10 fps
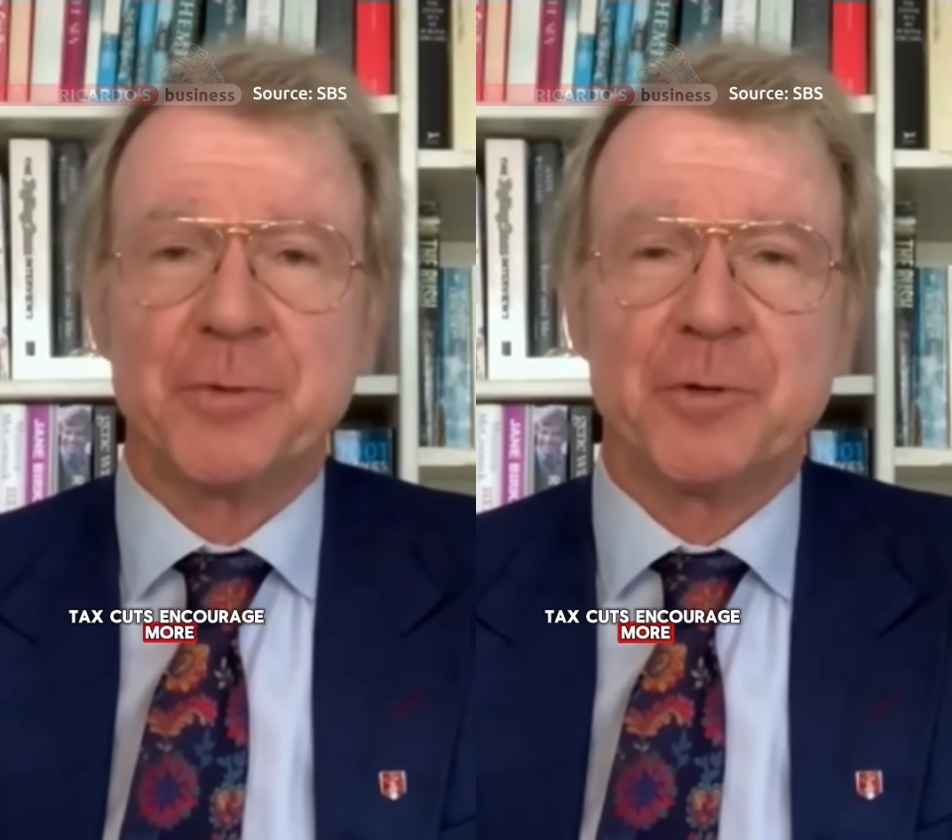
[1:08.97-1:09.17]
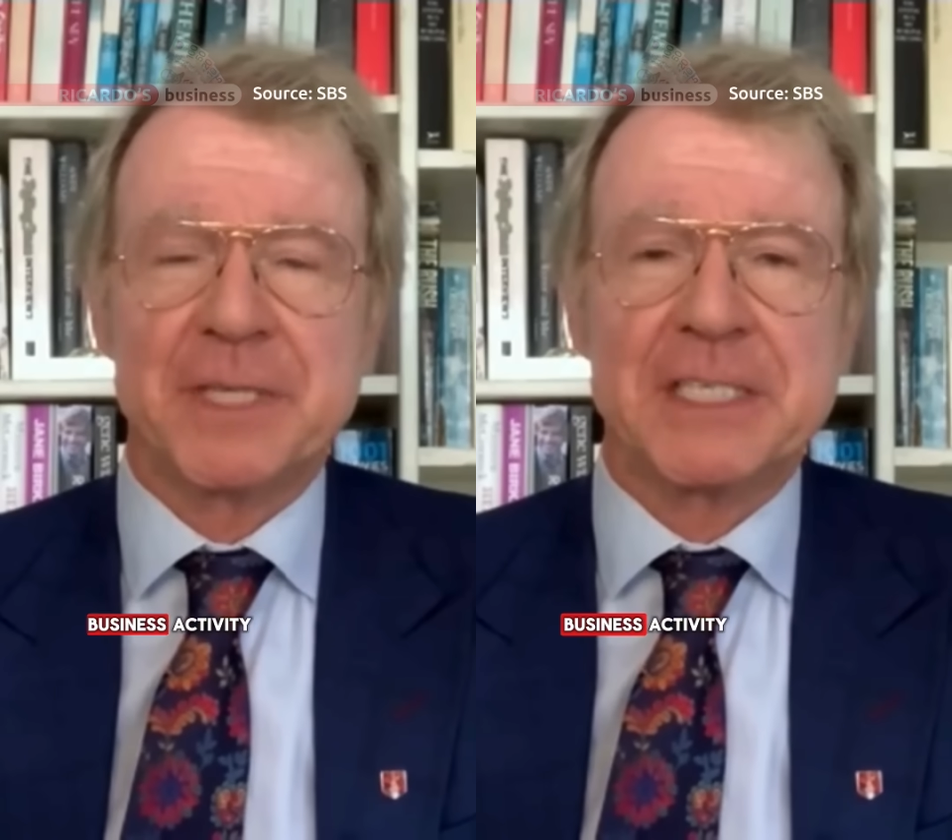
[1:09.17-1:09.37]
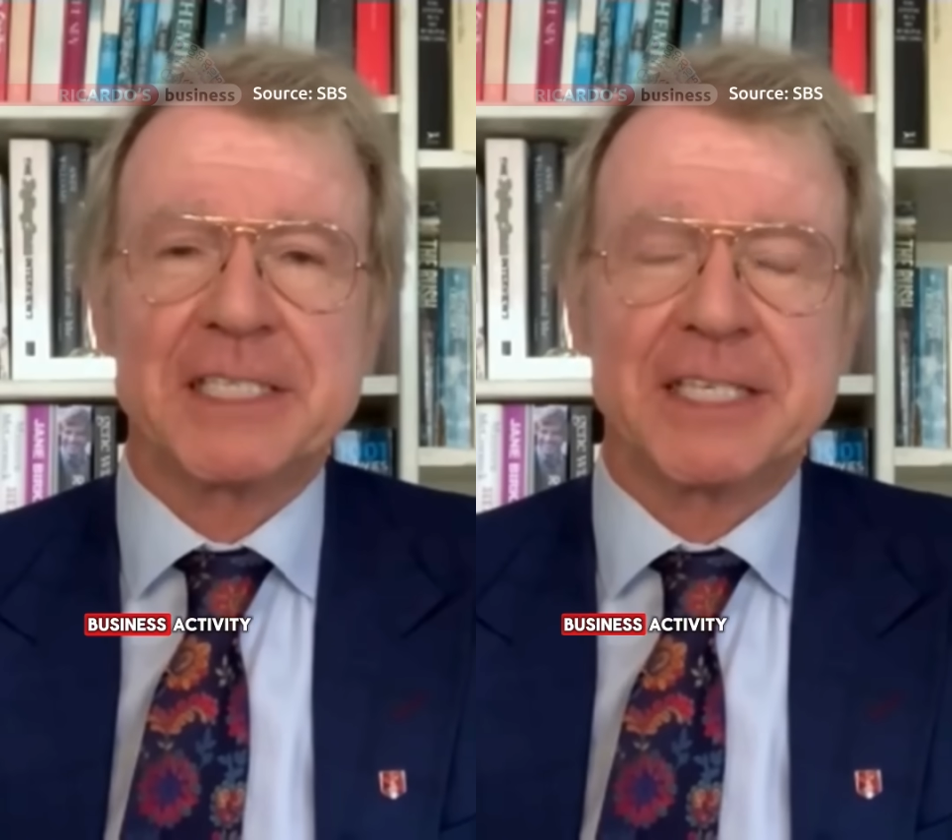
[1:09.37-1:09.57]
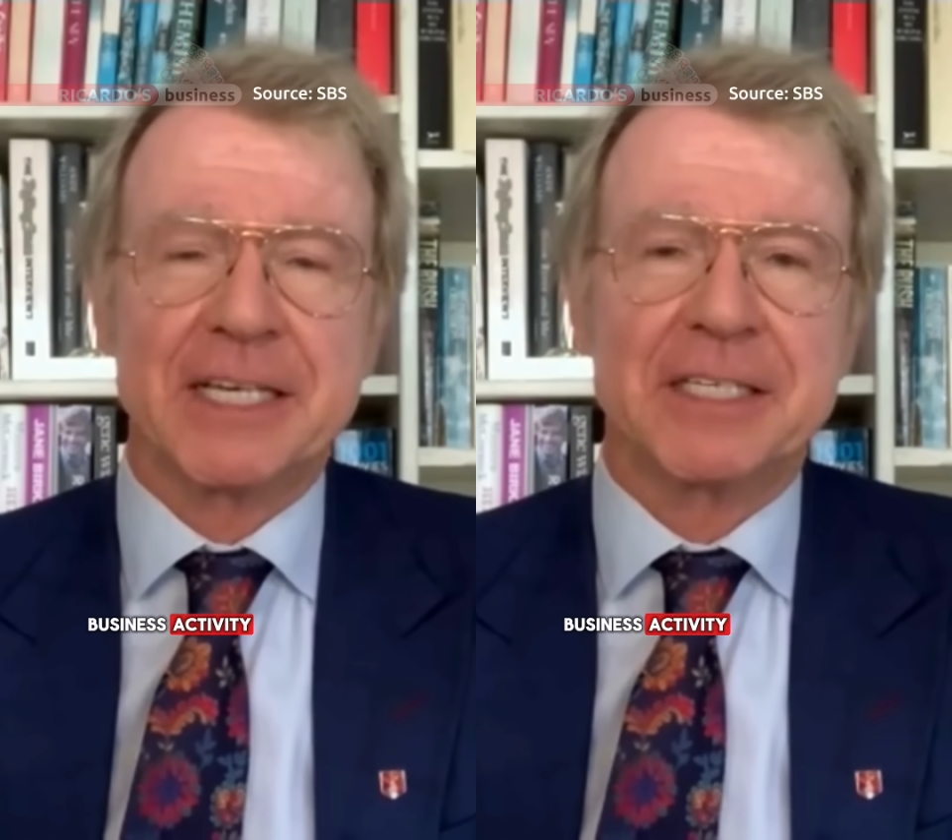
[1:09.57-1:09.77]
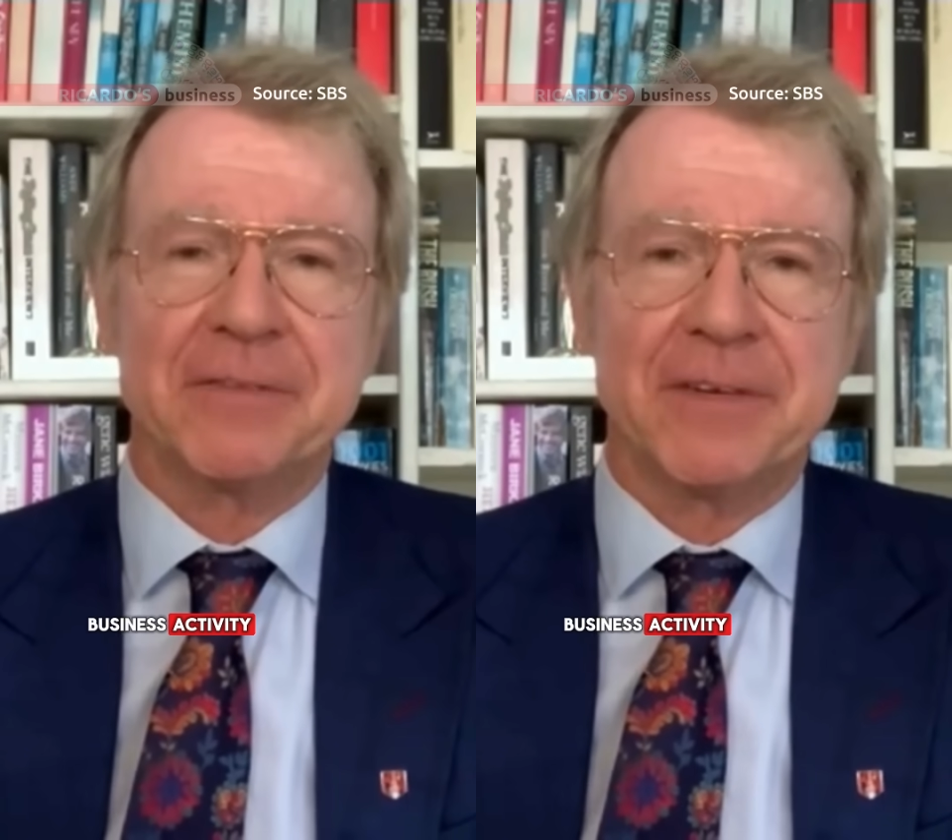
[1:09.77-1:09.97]
more business
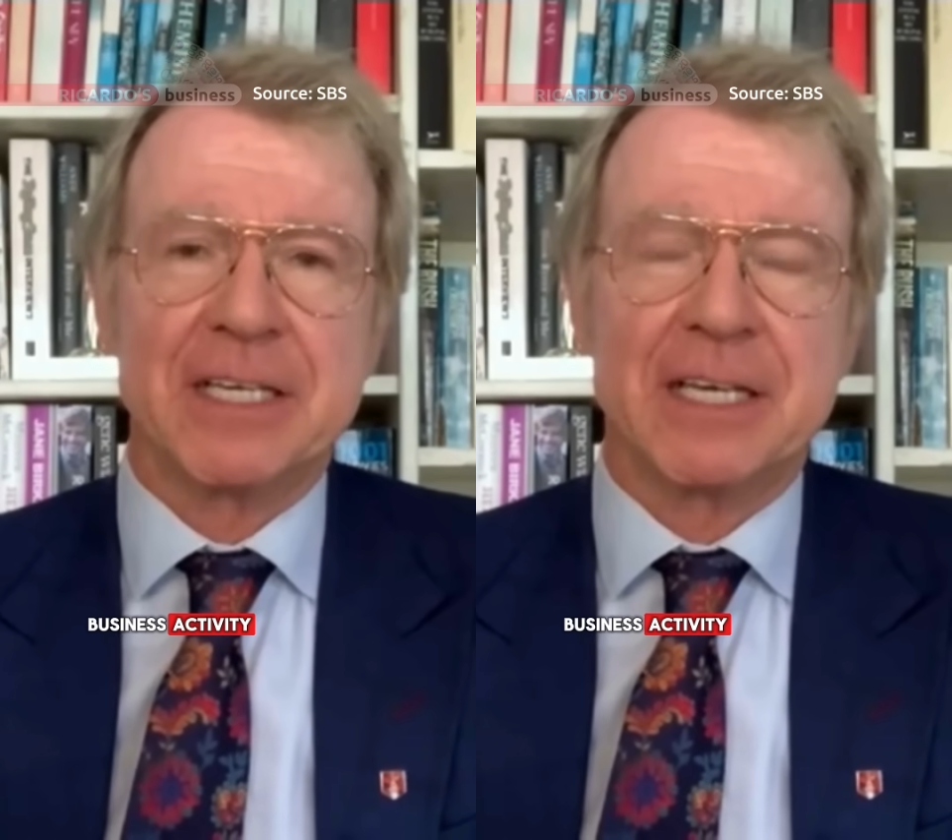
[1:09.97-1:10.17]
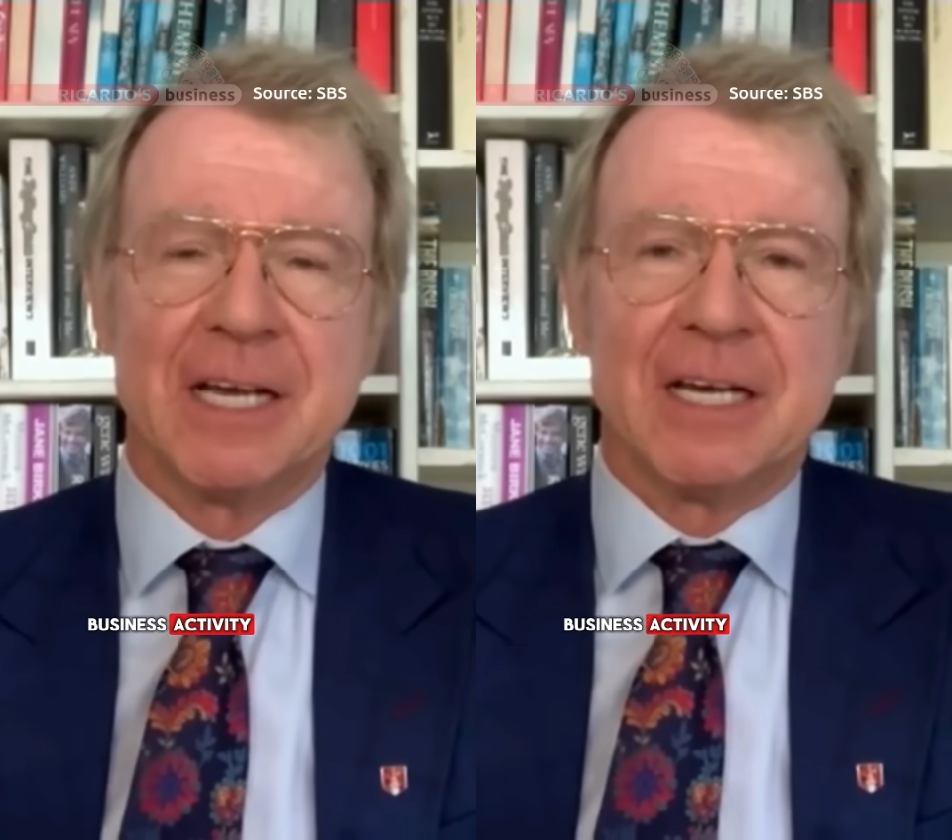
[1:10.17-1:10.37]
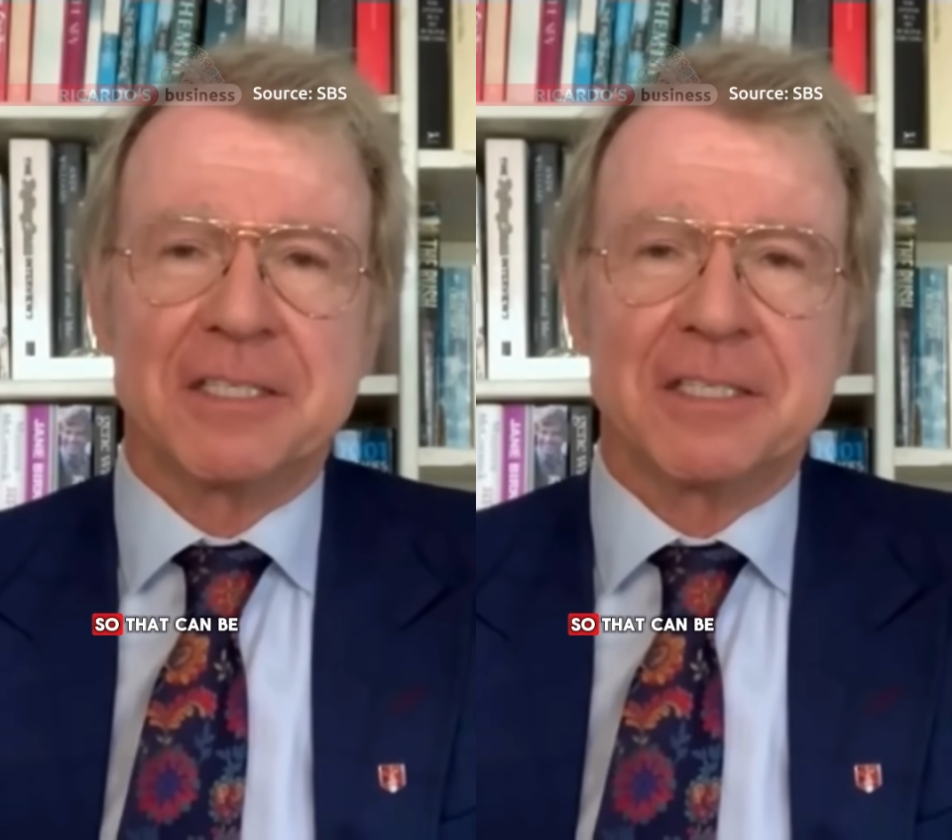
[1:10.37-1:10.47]
activity.